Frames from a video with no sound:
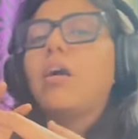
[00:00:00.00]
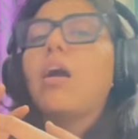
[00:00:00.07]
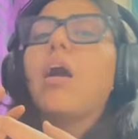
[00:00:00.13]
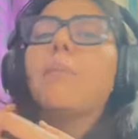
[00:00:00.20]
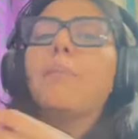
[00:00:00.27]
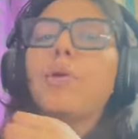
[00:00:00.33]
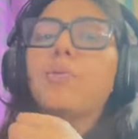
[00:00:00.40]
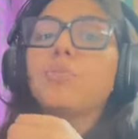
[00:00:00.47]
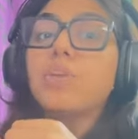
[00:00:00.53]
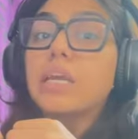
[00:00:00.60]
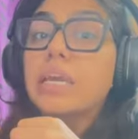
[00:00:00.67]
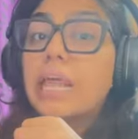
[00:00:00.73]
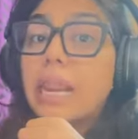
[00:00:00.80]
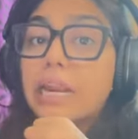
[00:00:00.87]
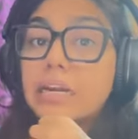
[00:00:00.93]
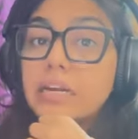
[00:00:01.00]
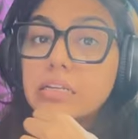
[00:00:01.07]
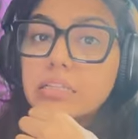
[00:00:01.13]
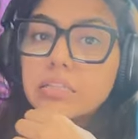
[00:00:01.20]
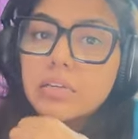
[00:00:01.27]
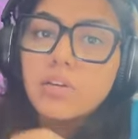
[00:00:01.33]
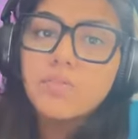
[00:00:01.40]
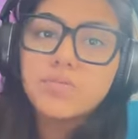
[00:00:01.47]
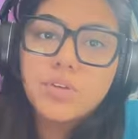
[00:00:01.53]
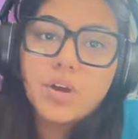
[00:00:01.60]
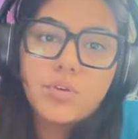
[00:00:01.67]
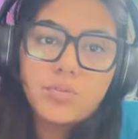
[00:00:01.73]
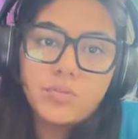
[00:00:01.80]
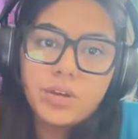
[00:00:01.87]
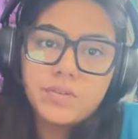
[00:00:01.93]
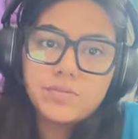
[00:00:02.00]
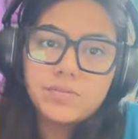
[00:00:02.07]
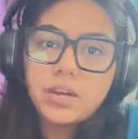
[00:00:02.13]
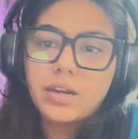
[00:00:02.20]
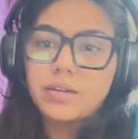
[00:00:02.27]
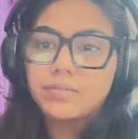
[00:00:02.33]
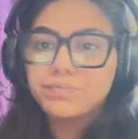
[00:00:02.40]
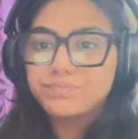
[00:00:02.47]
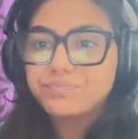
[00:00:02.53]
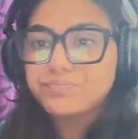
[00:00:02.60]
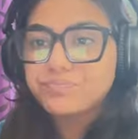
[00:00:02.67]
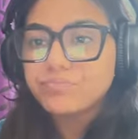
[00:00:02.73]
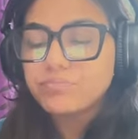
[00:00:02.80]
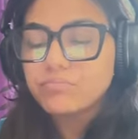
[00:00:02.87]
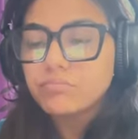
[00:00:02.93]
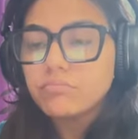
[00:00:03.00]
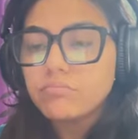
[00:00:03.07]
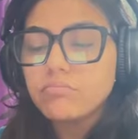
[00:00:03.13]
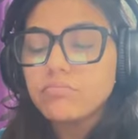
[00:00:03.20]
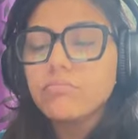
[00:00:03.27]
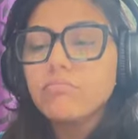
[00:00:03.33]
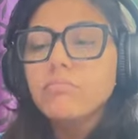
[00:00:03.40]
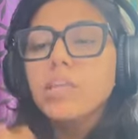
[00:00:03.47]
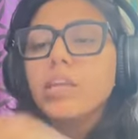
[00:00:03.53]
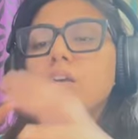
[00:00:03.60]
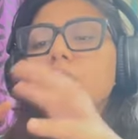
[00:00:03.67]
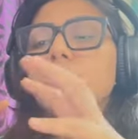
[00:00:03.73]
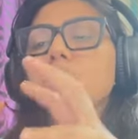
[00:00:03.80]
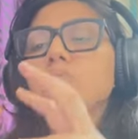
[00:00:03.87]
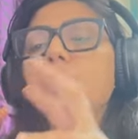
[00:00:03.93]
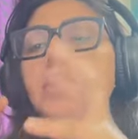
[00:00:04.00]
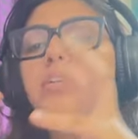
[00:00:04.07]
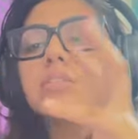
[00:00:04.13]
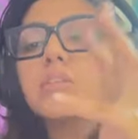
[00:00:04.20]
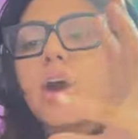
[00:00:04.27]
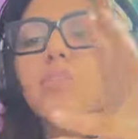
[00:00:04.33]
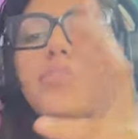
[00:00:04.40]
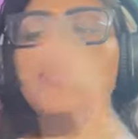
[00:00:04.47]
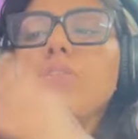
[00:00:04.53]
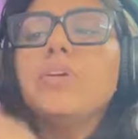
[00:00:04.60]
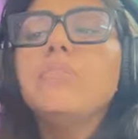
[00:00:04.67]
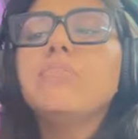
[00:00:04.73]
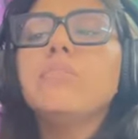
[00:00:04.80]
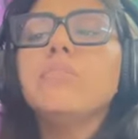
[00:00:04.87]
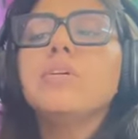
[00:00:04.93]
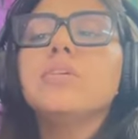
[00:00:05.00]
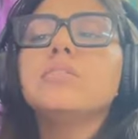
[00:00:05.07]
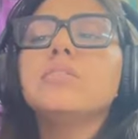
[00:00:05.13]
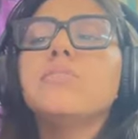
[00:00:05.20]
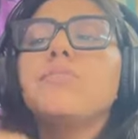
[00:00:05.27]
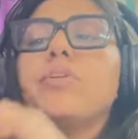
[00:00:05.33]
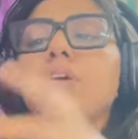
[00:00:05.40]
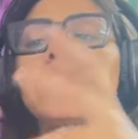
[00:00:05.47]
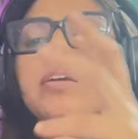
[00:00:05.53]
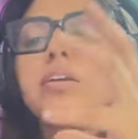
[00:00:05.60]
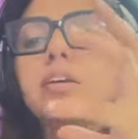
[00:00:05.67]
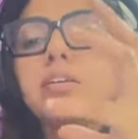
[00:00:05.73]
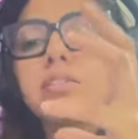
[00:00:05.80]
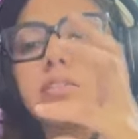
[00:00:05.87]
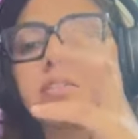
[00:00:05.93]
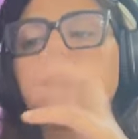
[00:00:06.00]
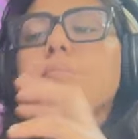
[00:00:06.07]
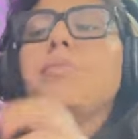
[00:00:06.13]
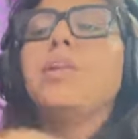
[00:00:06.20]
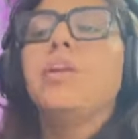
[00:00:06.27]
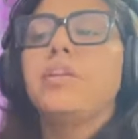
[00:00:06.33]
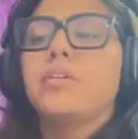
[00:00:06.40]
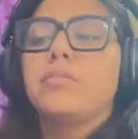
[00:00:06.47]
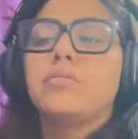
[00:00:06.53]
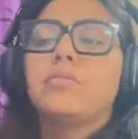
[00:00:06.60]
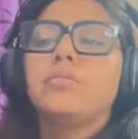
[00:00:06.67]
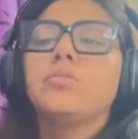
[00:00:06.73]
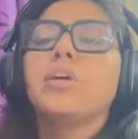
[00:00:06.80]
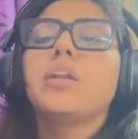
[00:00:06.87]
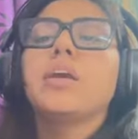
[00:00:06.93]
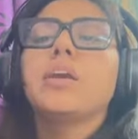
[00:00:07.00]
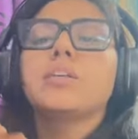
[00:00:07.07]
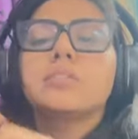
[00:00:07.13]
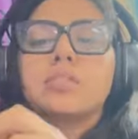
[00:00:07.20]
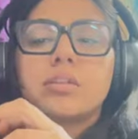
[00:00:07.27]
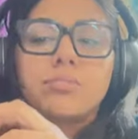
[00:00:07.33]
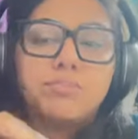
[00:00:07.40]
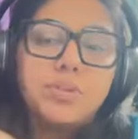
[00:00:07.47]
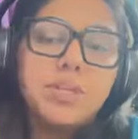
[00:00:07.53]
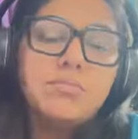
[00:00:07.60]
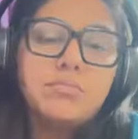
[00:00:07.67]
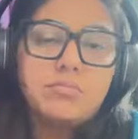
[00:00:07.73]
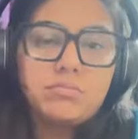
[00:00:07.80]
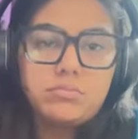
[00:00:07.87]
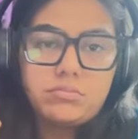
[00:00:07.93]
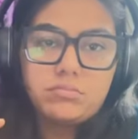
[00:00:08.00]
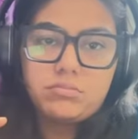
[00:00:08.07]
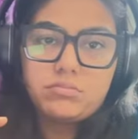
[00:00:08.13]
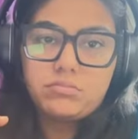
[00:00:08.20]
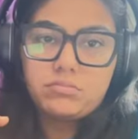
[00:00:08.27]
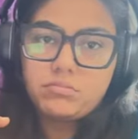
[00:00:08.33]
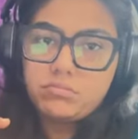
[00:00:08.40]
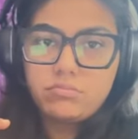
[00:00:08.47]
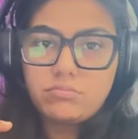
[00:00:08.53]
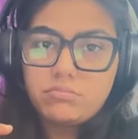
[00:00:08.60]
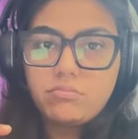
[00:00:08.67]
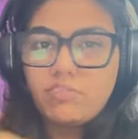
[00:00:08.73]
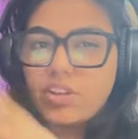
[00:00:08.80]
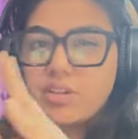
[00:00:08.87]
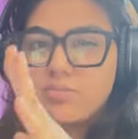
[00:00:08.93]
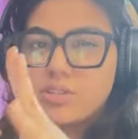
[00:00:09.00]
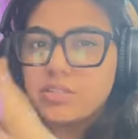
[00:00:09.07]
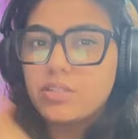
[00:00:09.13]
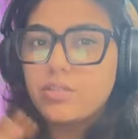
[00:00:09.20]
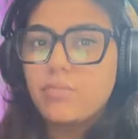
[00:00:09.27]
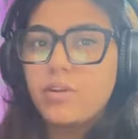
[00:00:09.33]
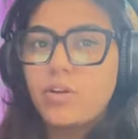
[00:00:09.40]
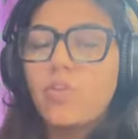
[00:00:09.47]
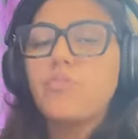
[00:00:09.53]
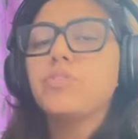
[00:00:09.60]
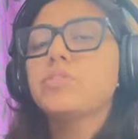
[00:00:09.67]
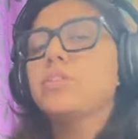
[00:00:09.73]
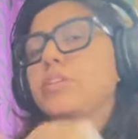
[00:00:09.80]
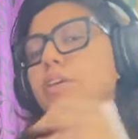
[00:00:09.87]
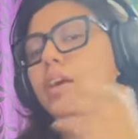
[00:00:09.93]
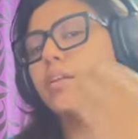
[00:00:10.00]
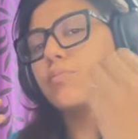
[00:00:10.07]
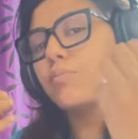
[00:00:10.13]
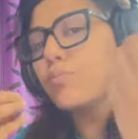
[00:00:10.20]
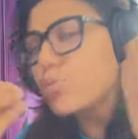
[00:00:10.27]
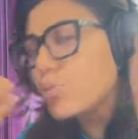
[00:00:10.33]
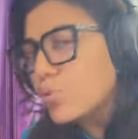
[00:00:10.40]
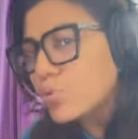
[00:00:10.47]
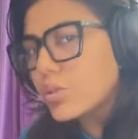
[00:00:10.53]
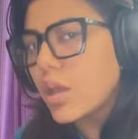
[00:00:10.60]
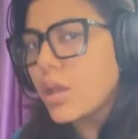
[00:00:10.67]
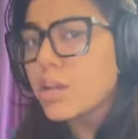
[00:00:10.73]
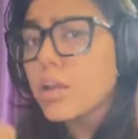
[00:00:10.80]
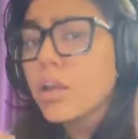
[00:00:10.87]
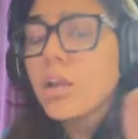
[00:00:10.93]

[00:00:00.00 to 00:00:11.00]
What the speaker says: about the characteristic of sound waves, right? So a sound wave is a very similar to an X-ray beam, very much similar. Obviously they are both are